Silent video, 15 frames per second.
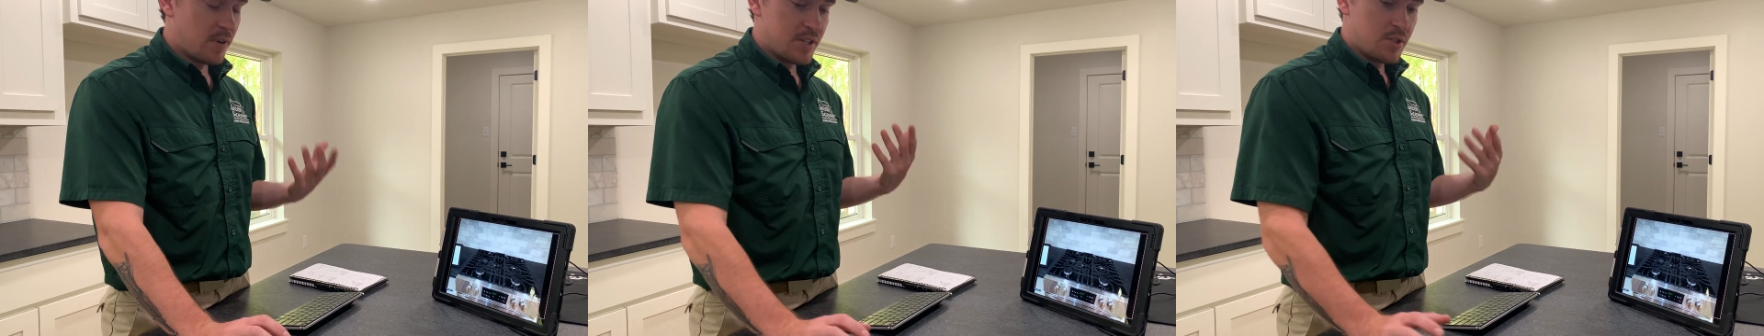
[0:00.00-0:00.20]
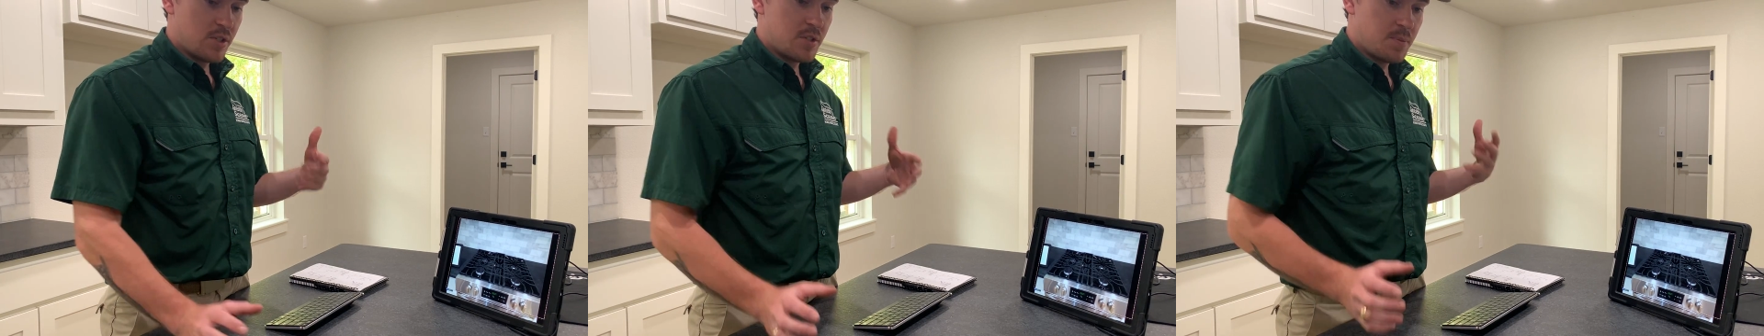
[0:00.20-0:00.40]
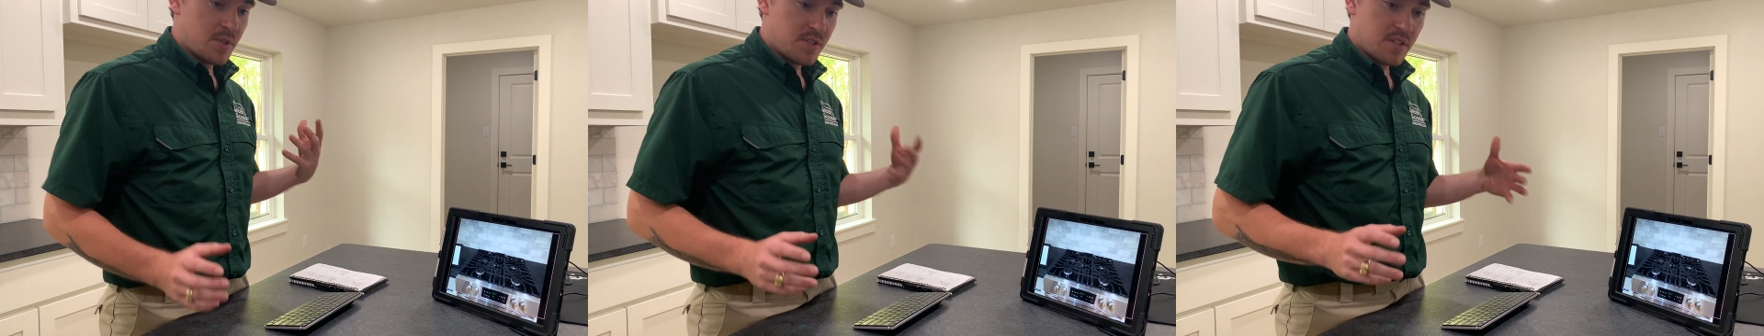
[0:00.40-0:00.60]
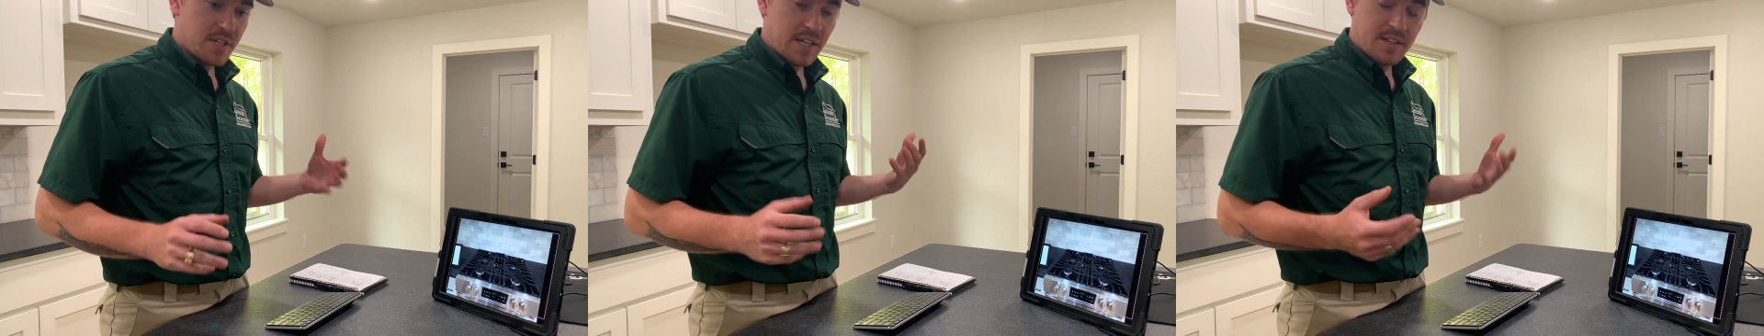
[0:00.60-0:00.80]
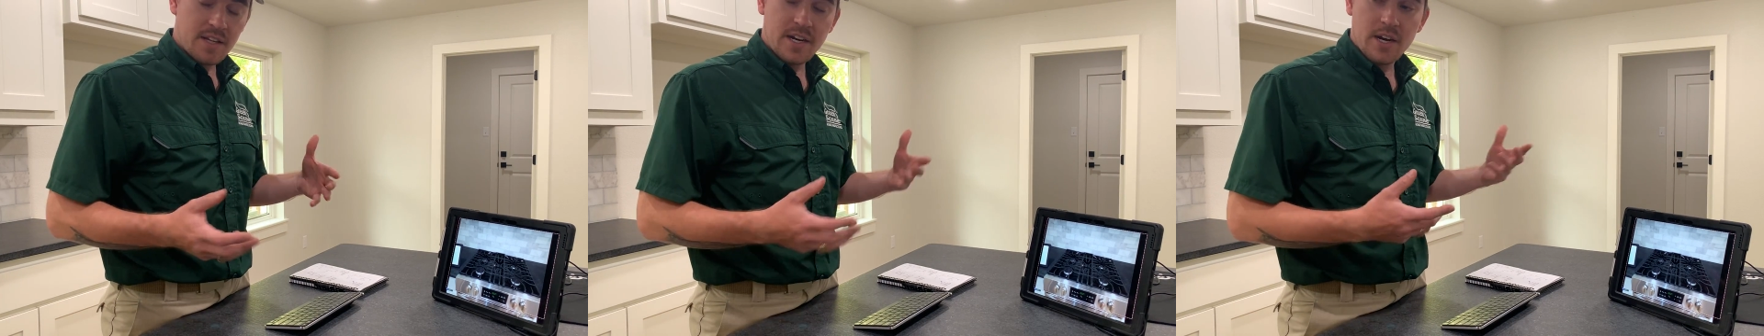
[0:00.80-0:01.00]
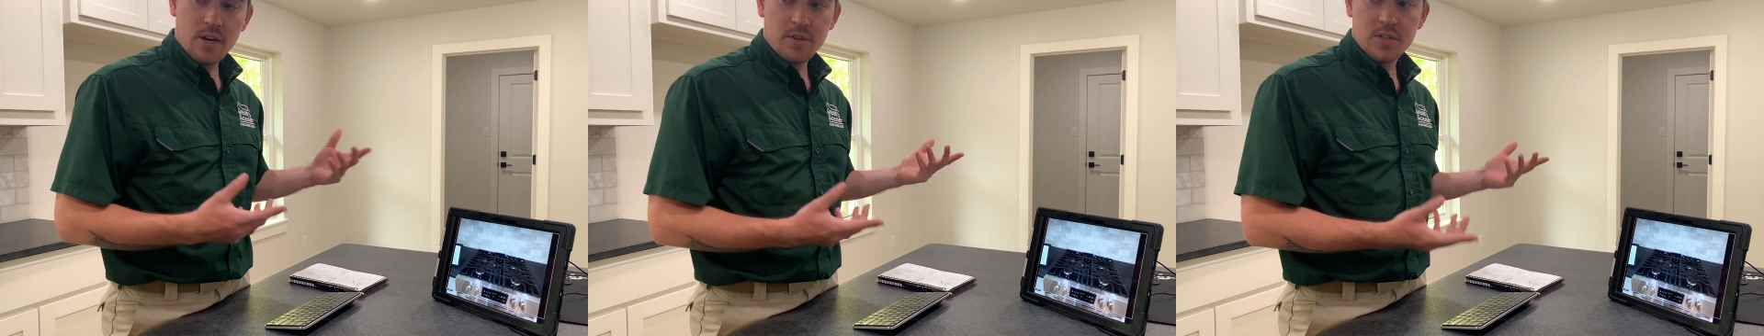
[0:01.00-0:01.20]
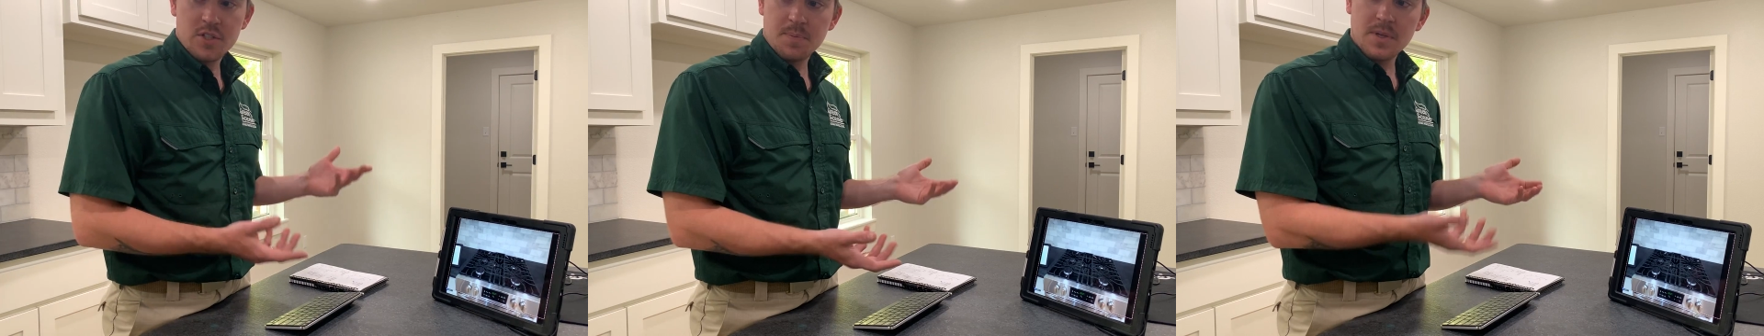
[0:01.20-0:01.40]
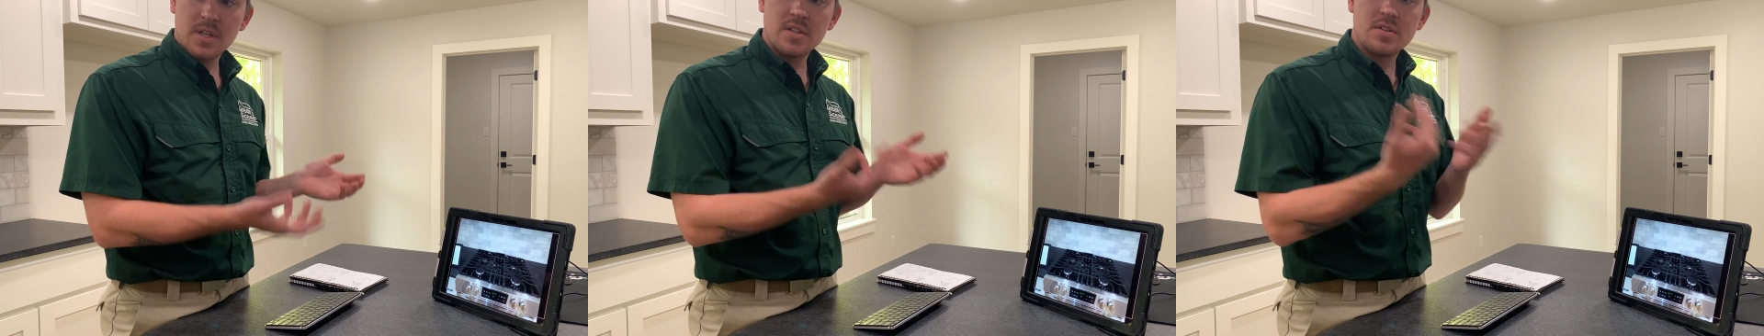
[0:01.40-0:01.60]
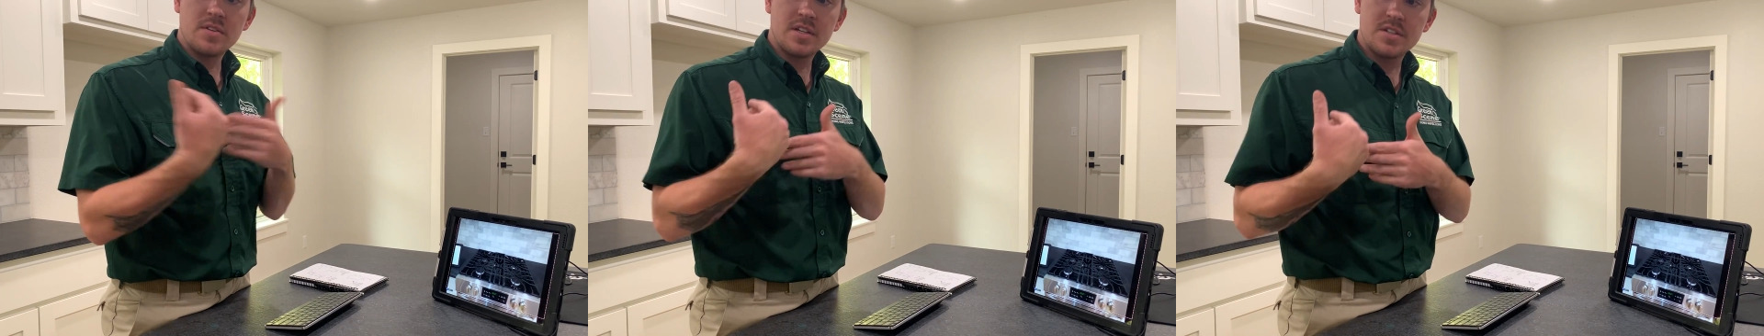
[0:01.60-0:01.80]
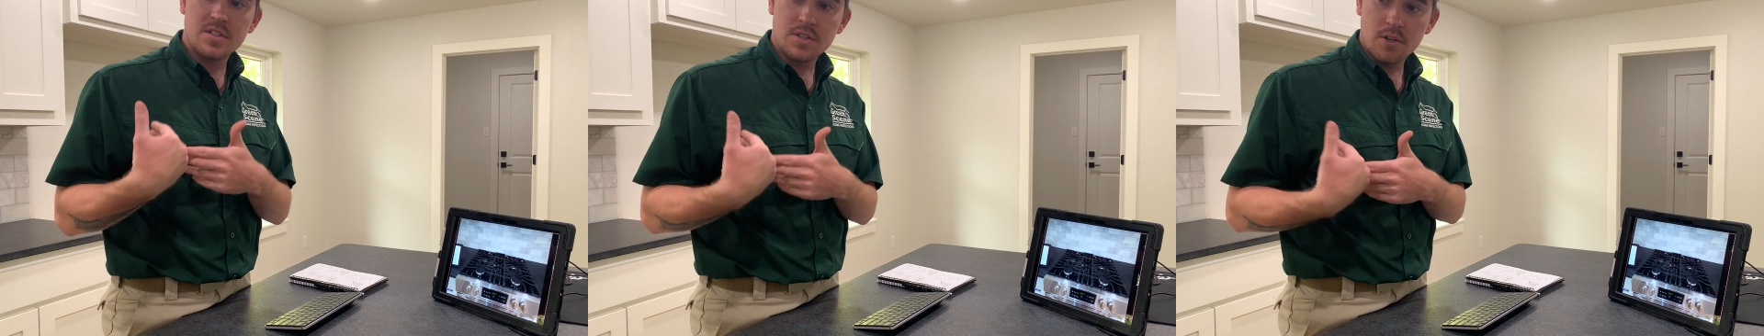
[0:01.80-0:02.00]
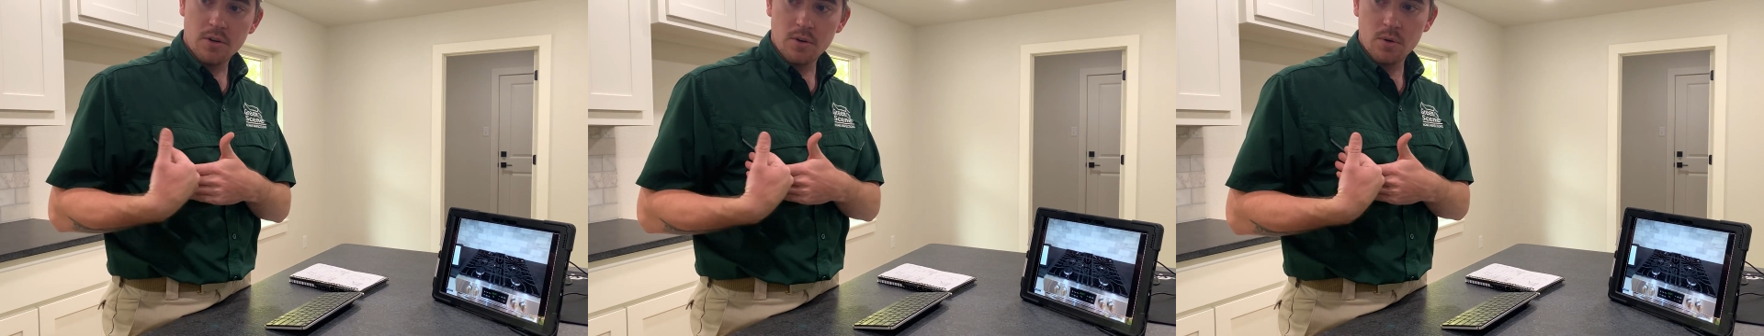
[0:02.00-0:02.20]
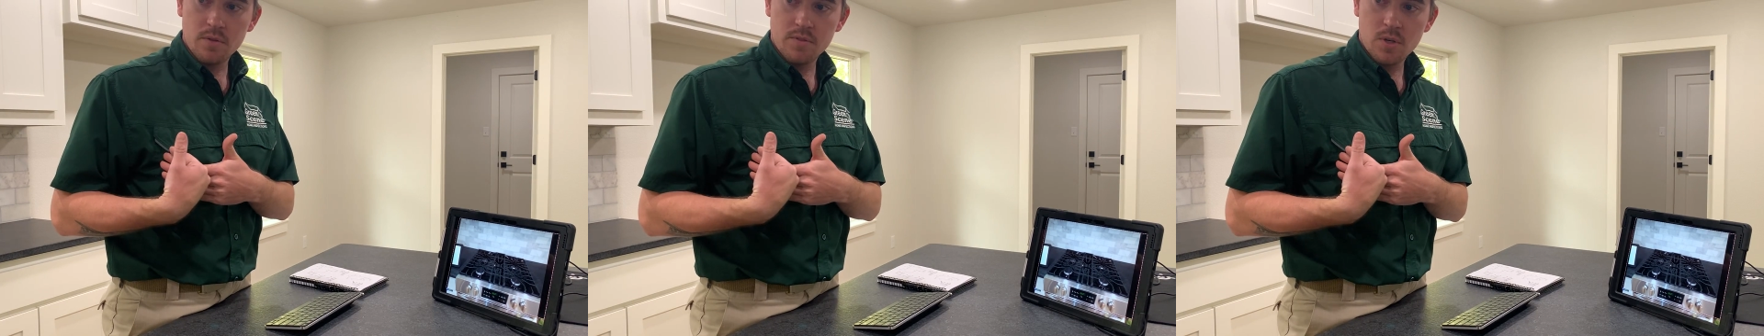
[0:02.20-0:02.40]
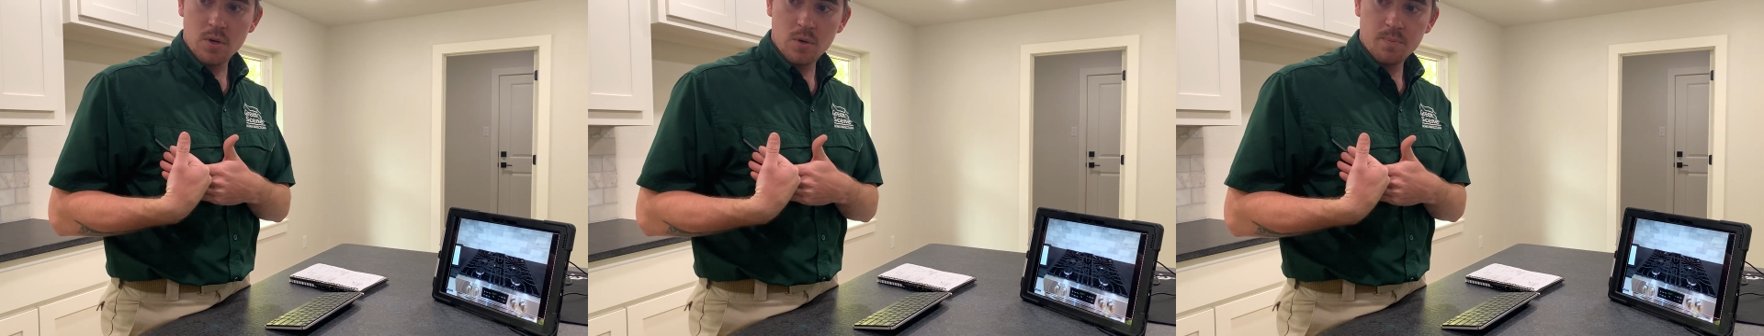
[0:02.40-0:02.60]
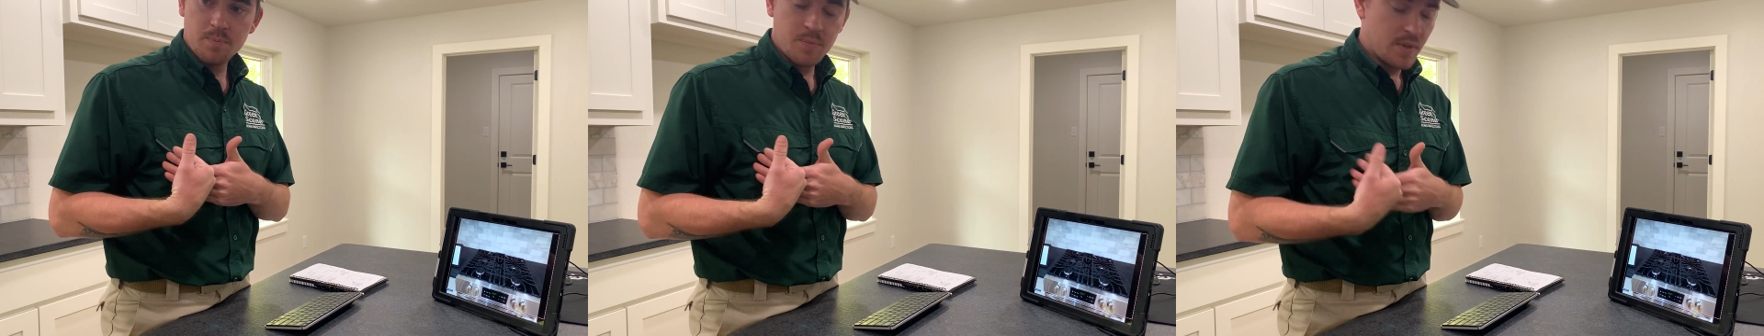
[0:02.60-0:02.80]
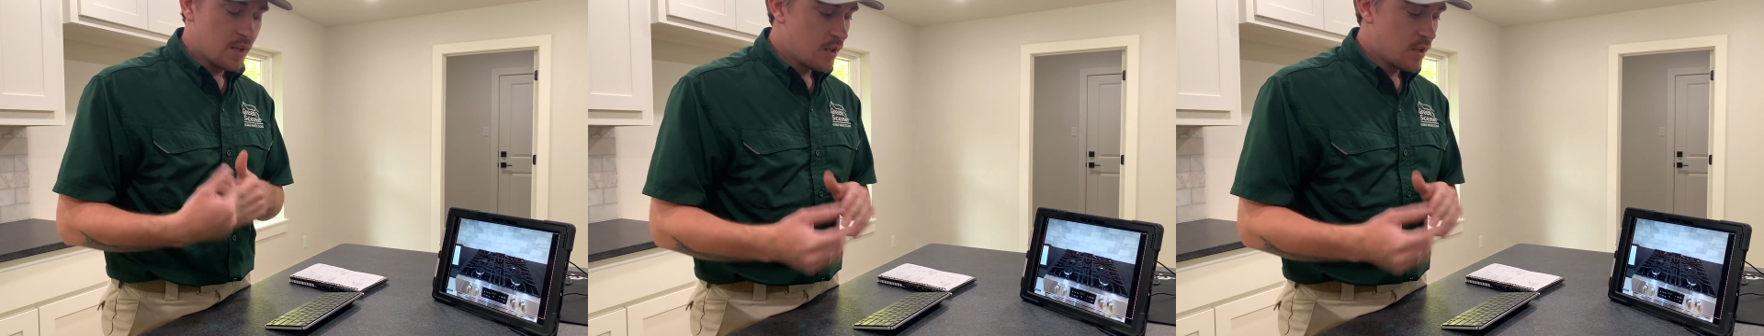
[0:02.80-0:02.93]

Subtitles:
range hood's supposed to take that air and dispel it to the exterior of the home.